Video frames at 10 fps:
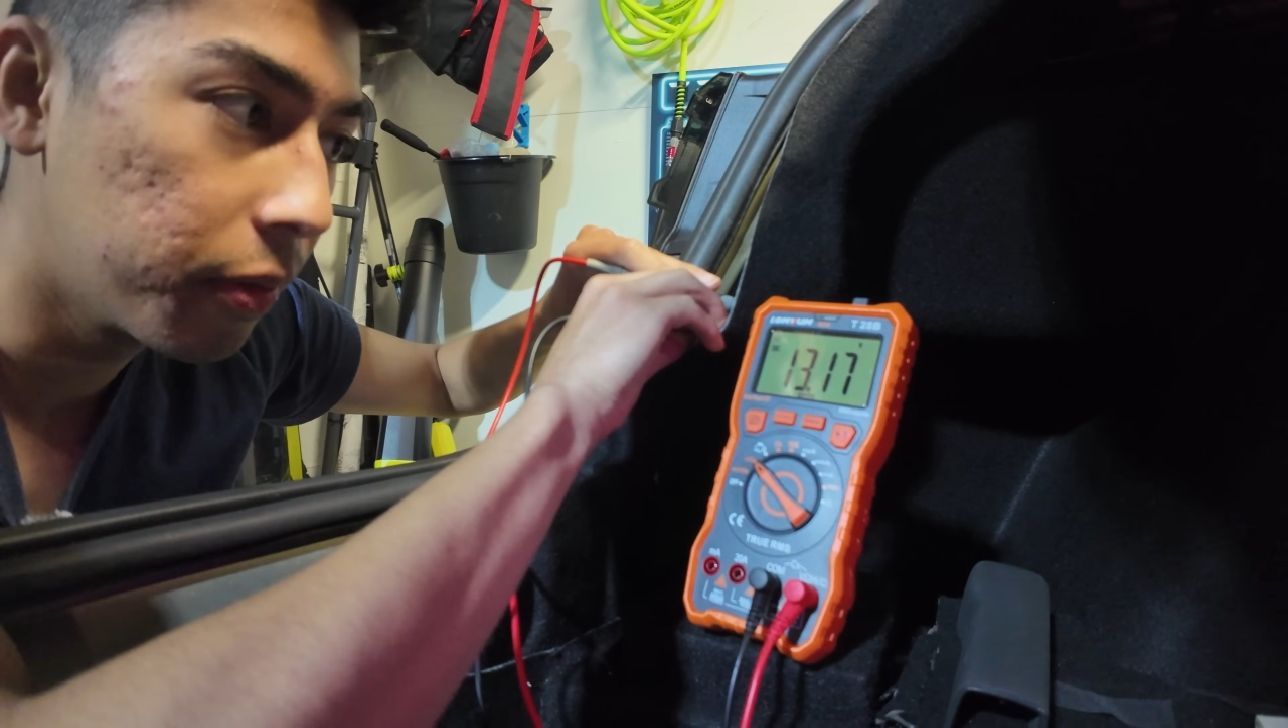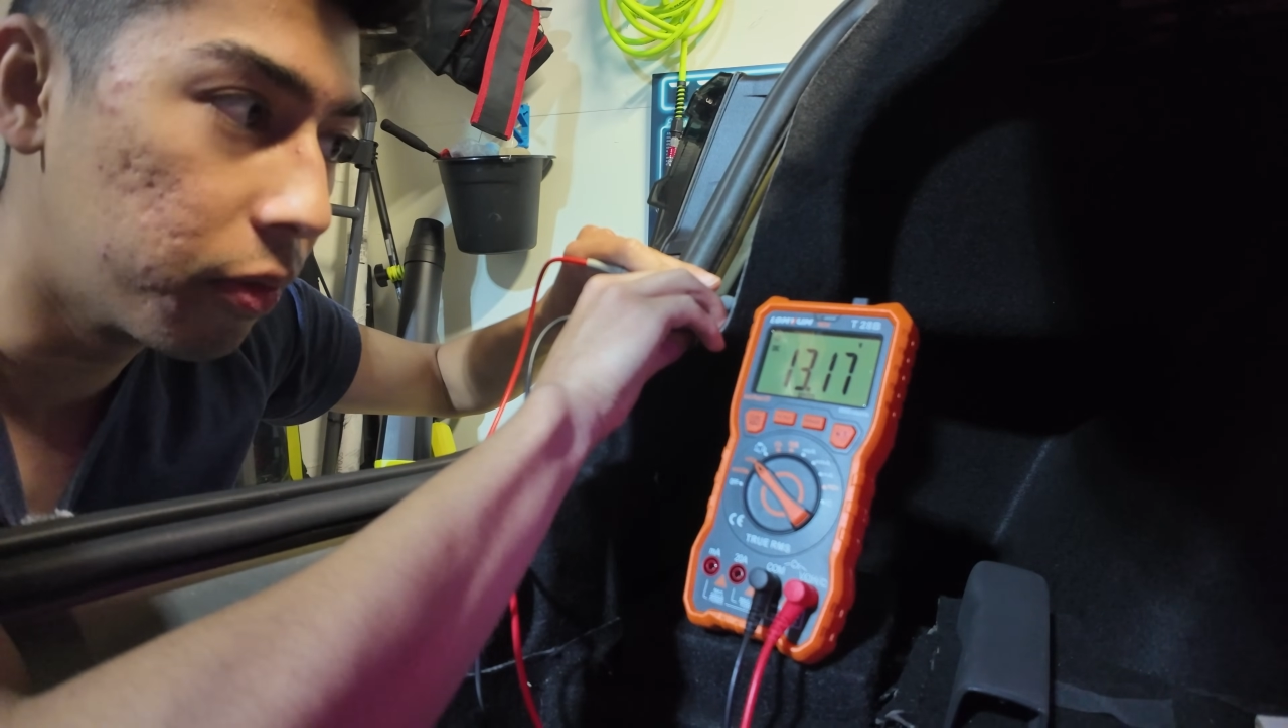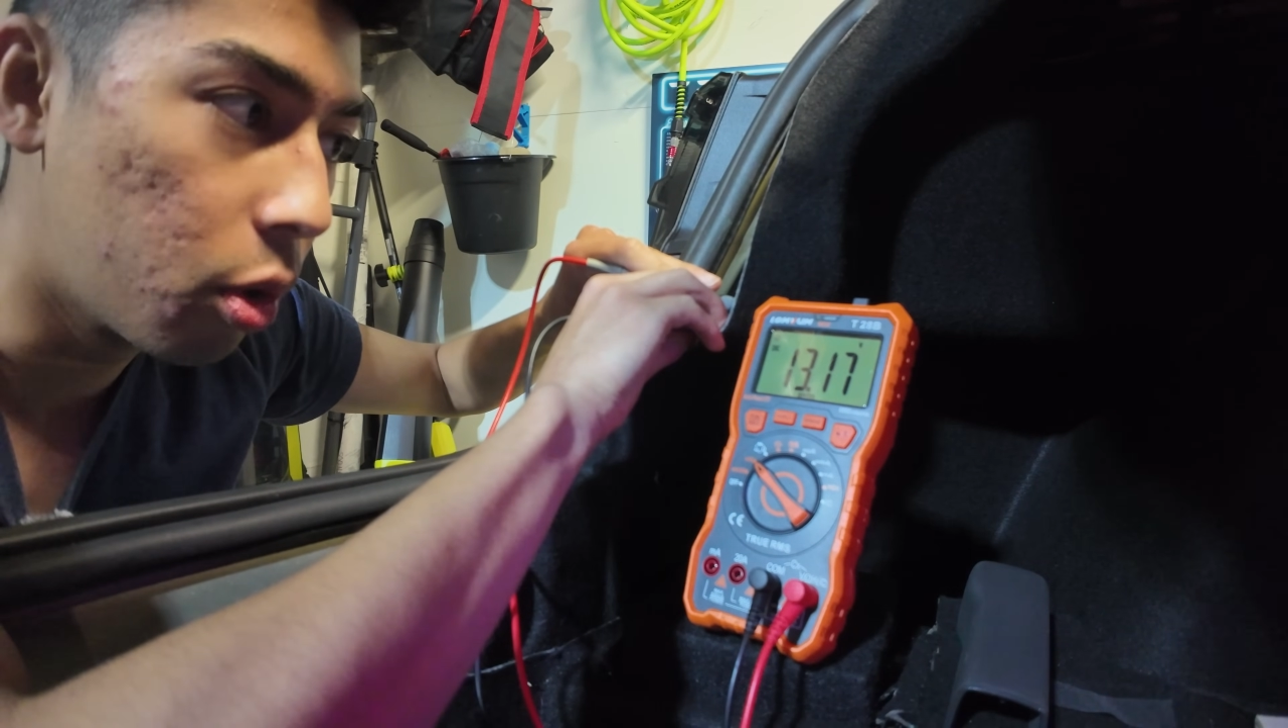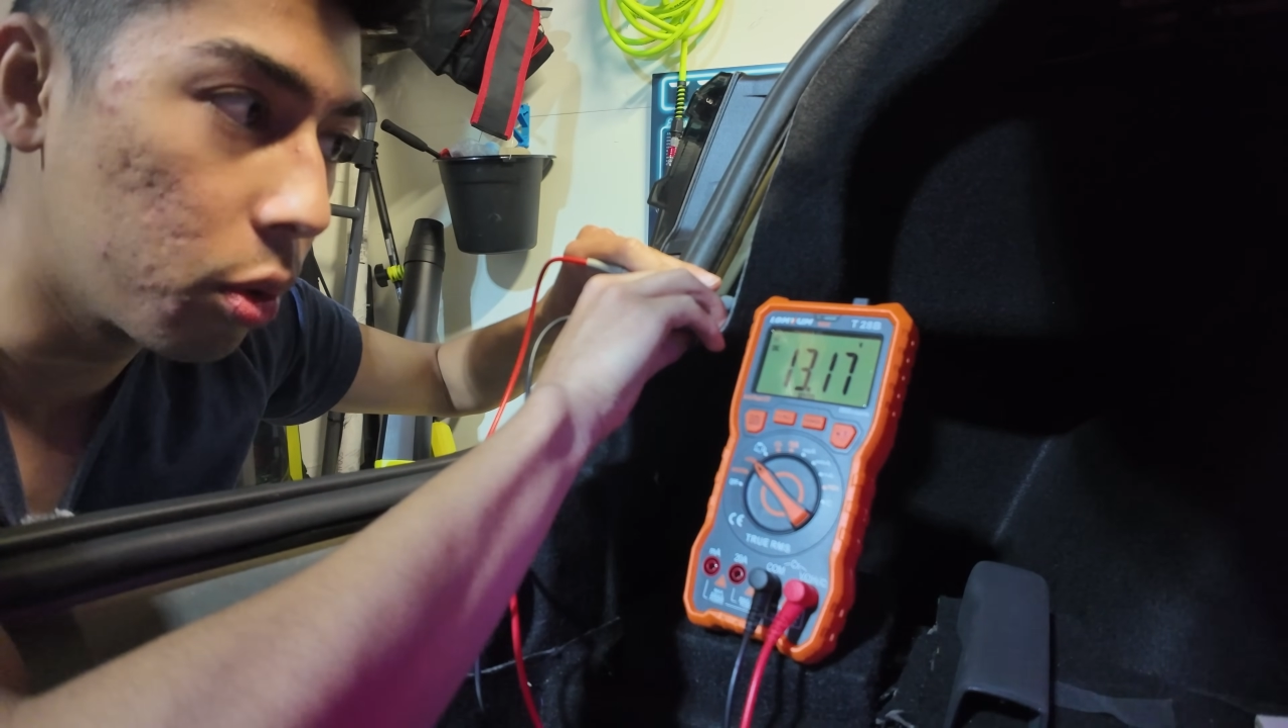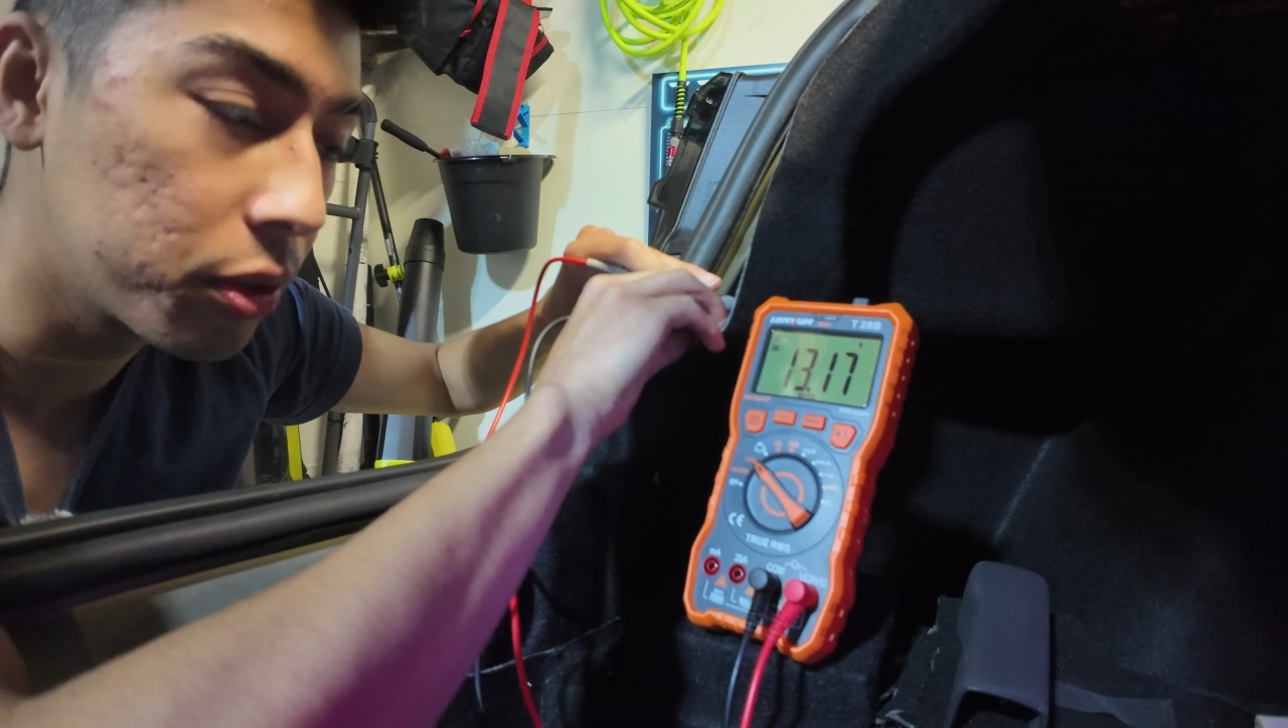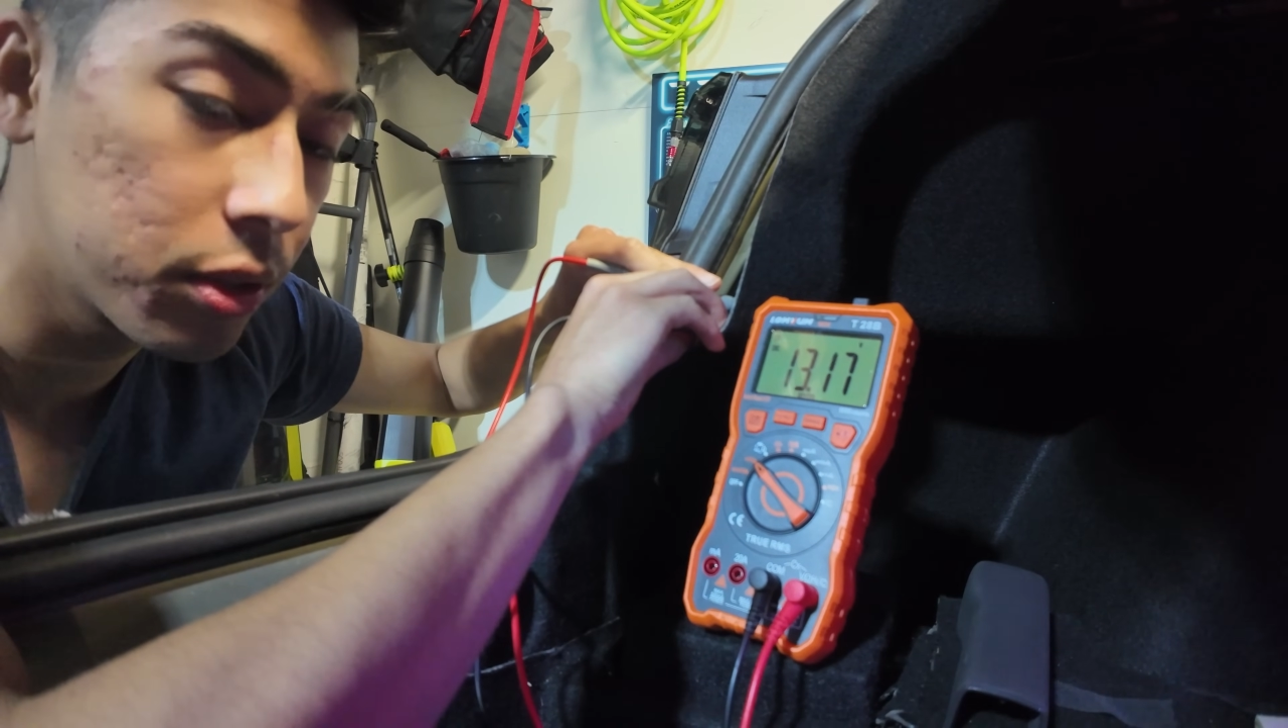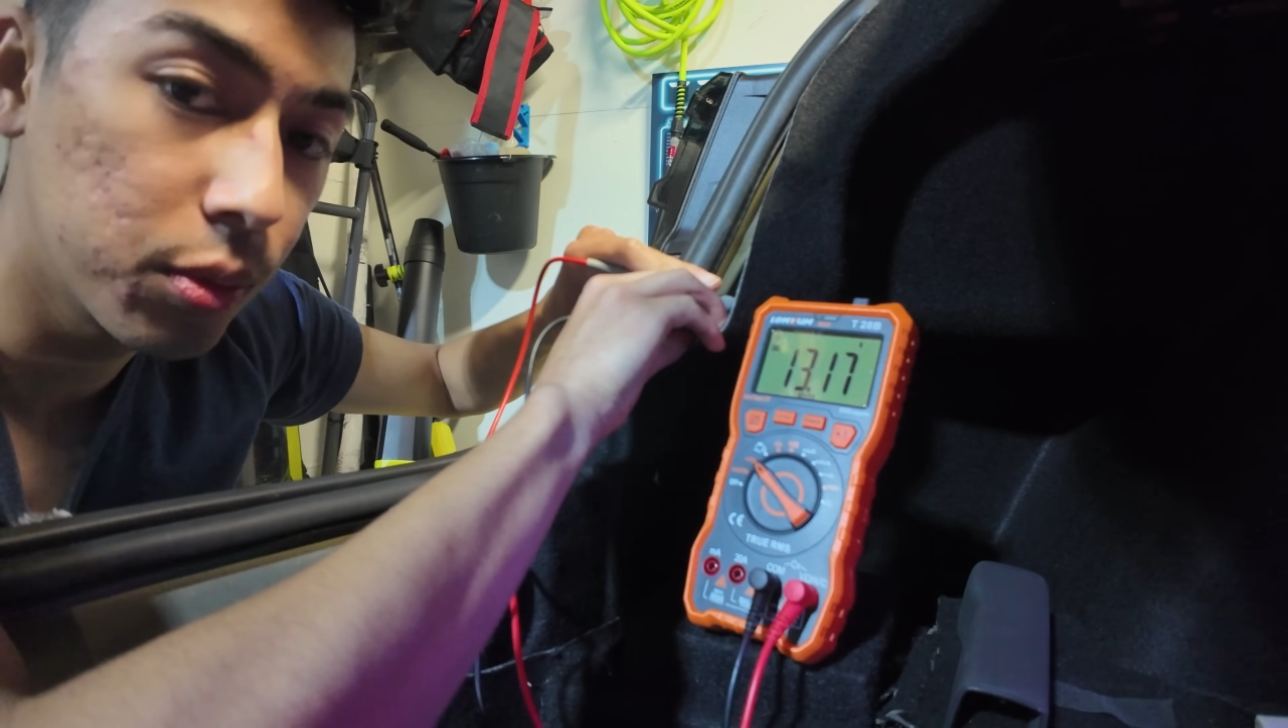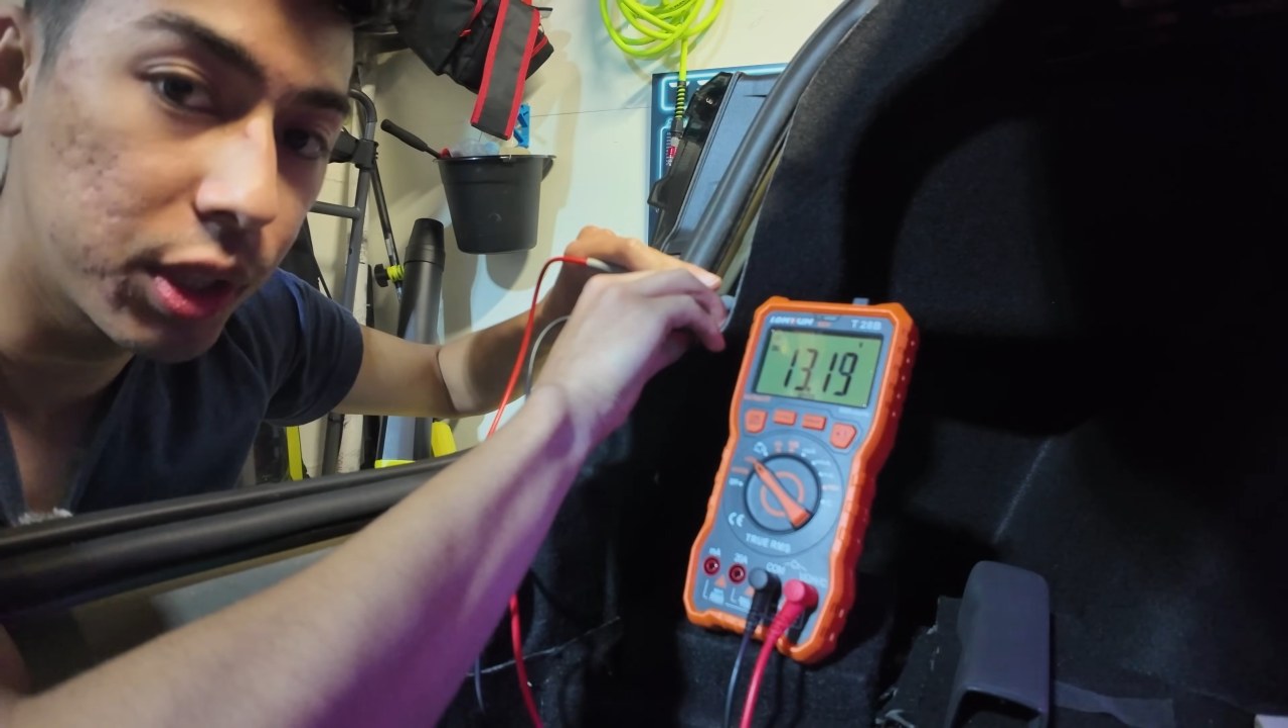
volts,